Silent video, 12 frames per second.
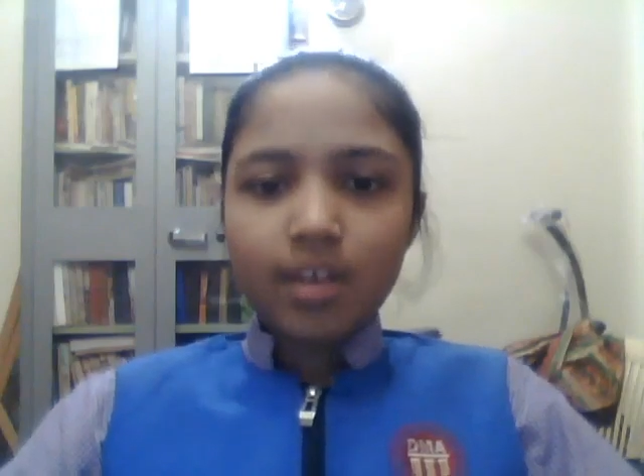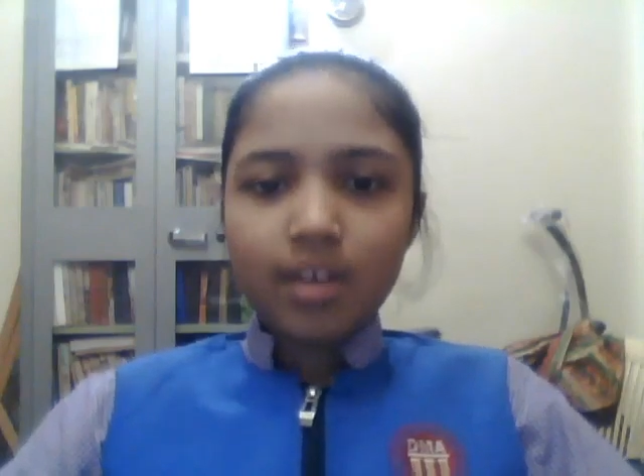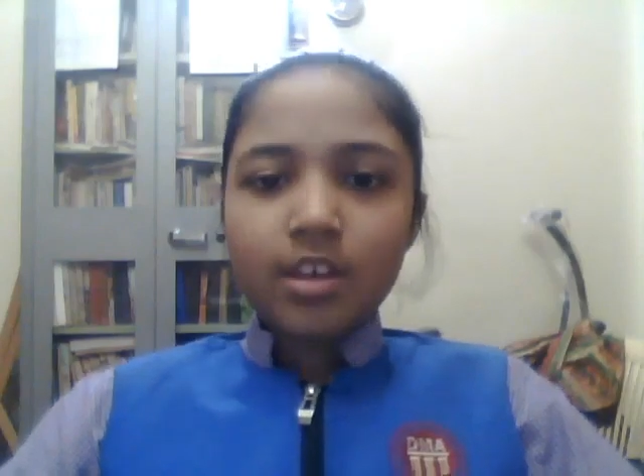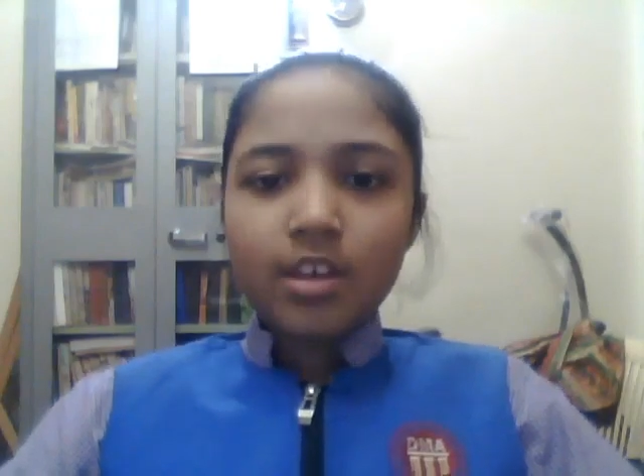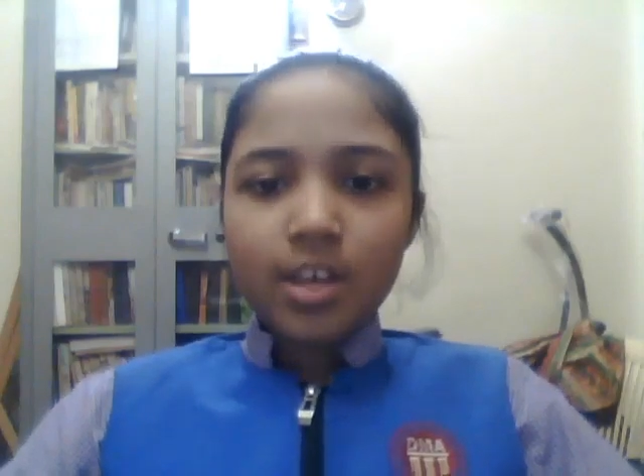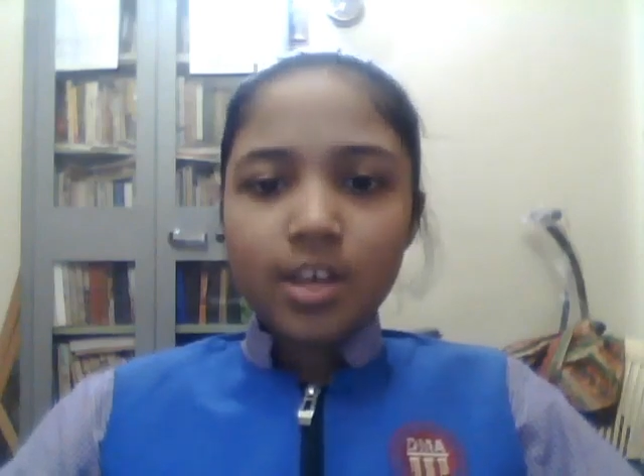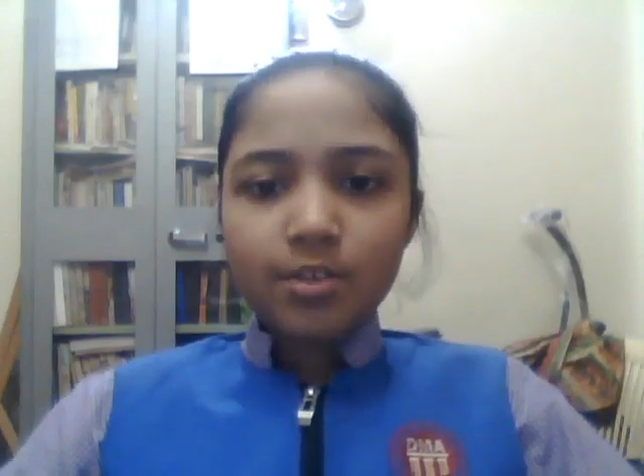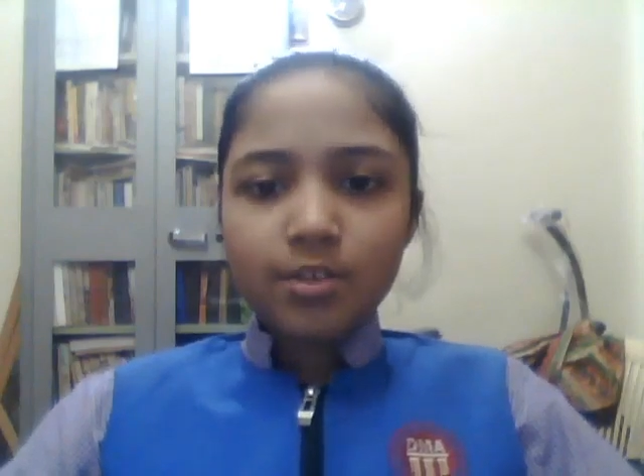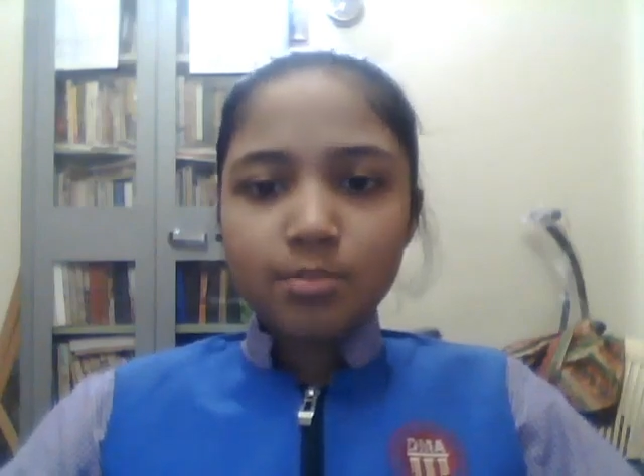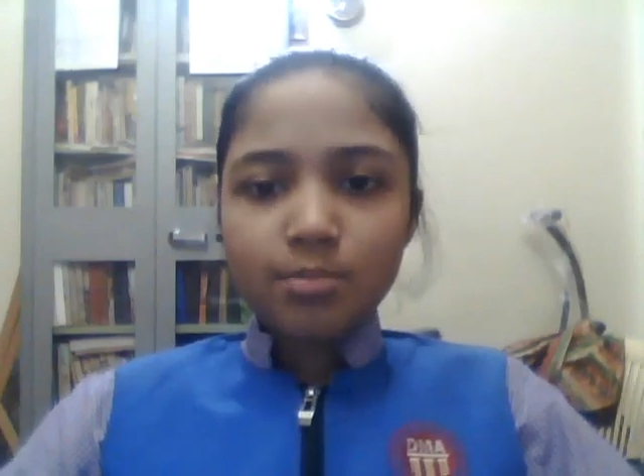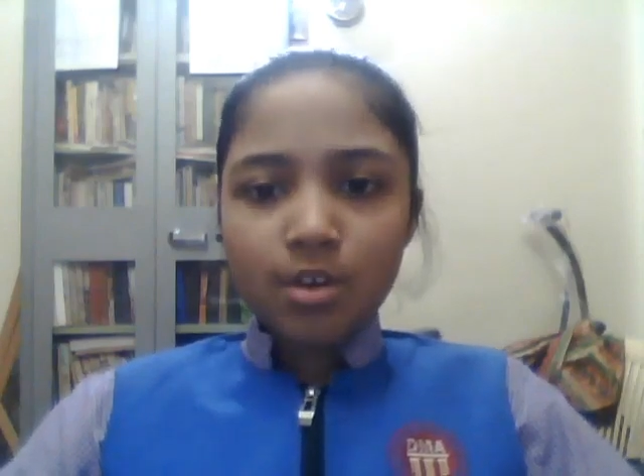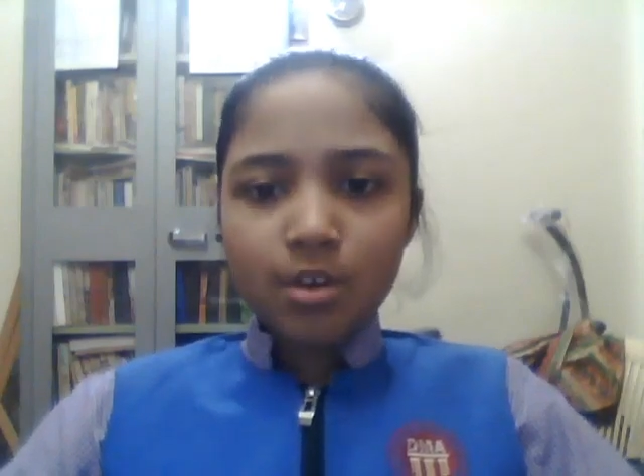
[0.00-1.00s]
He was
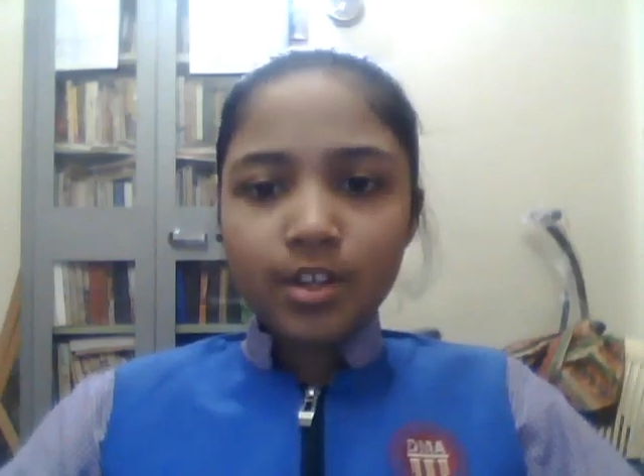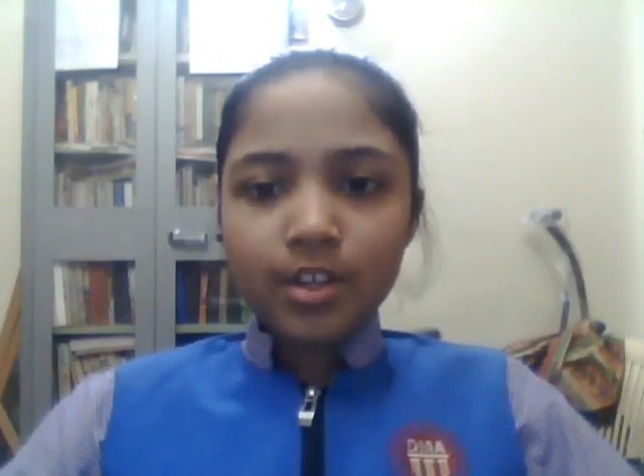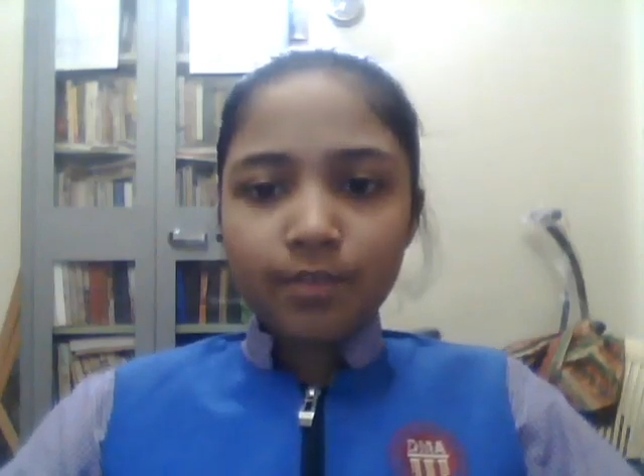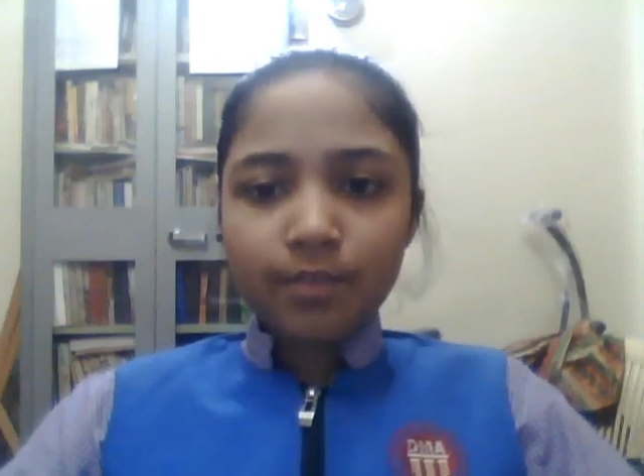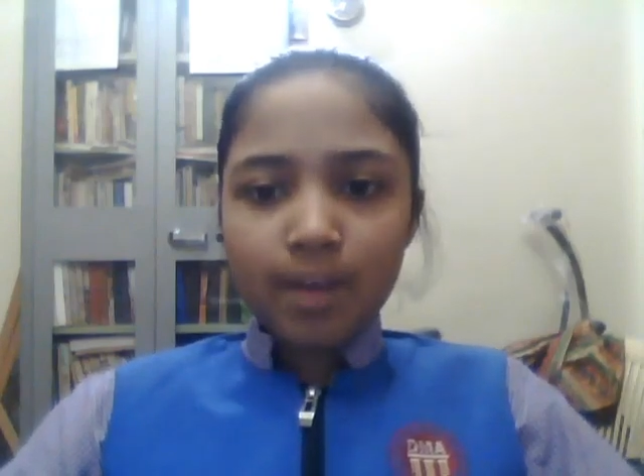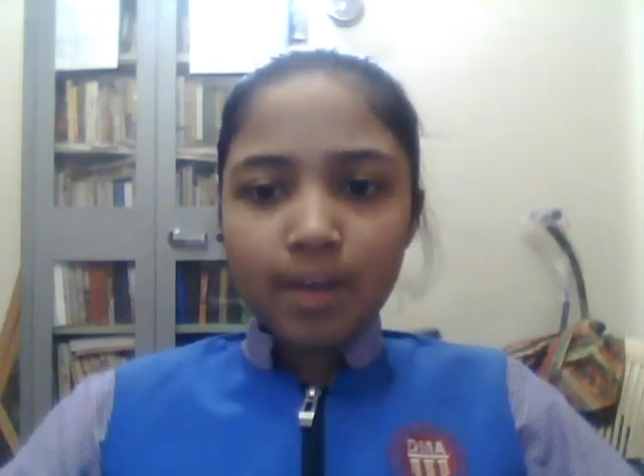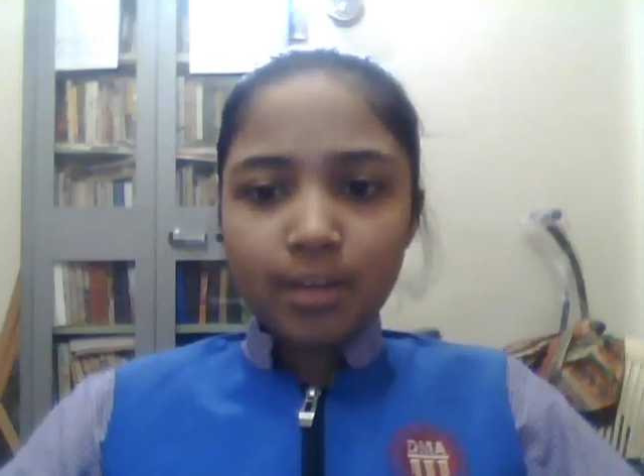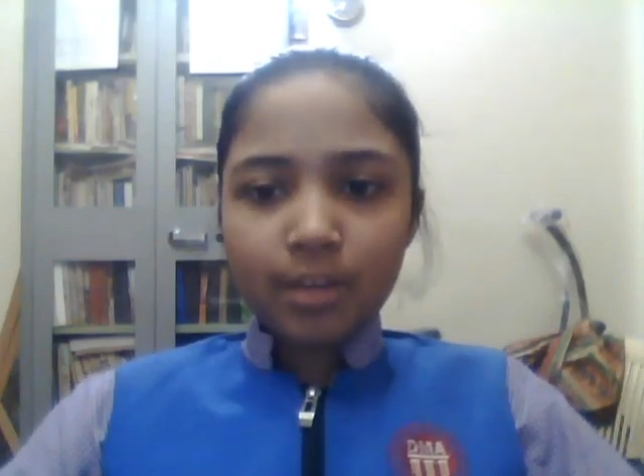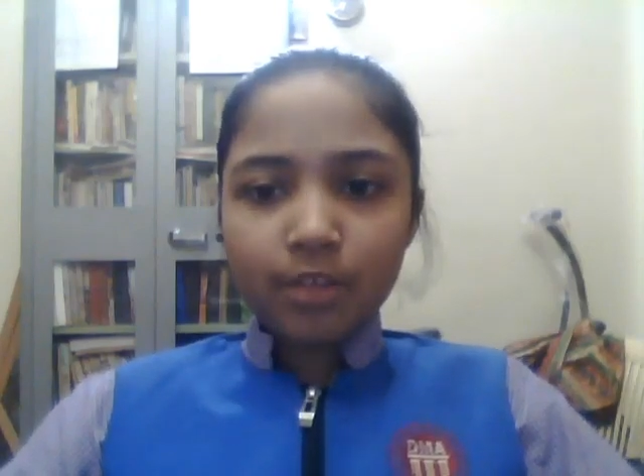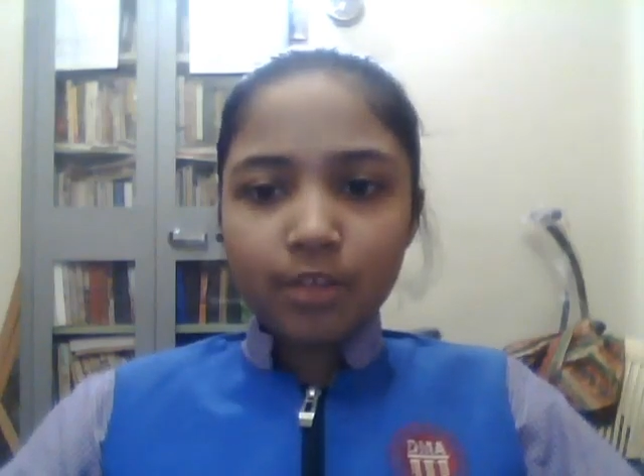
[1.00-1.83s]
born in a family of a